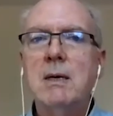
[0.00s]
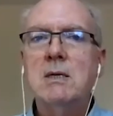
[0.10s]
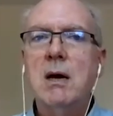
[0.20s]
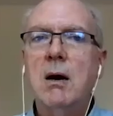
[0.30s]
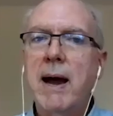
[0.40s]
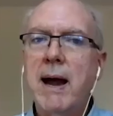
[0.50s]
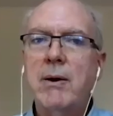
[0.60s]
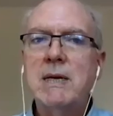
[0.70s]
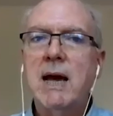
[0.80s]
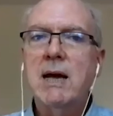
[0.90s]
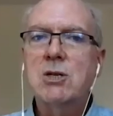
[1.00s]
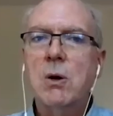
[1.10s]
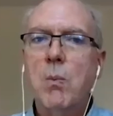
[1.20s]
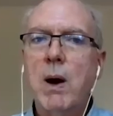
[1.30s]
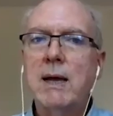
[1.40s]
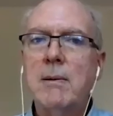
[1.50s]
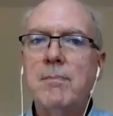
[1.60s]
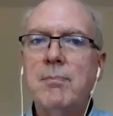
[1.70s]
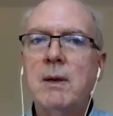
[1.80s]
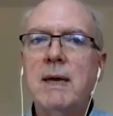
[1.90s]
So Harry Dexter White,
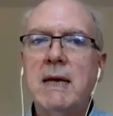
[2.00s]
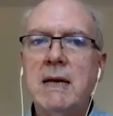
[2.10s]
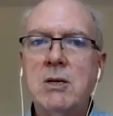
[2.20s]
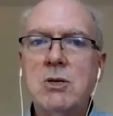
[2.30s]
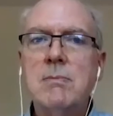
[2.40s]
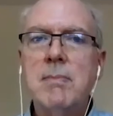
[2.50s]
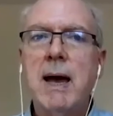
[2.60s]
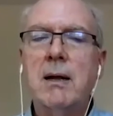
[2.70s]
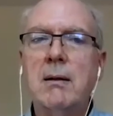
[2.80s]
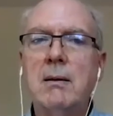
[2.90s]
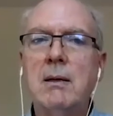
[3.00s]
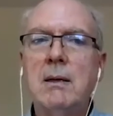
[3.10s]
instrumental